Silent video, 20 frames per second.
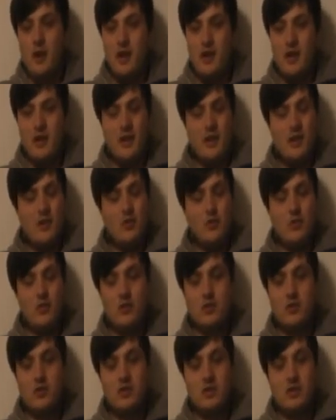and the
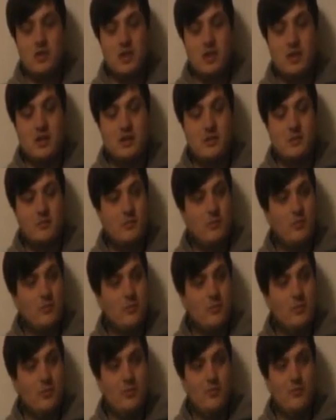2006
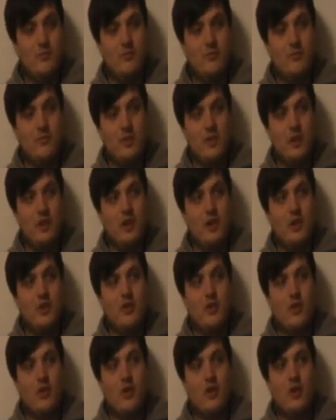movie
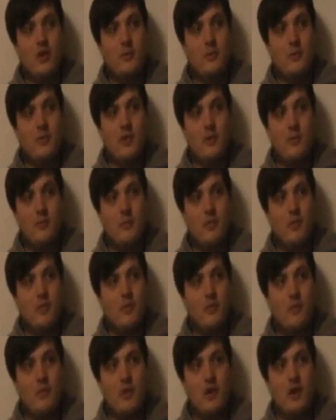Rocky
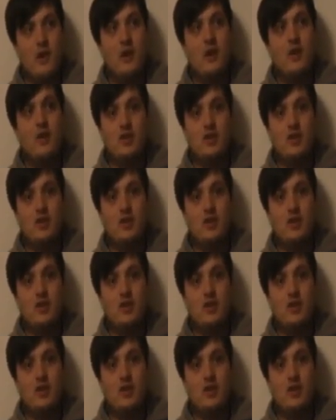Balboa.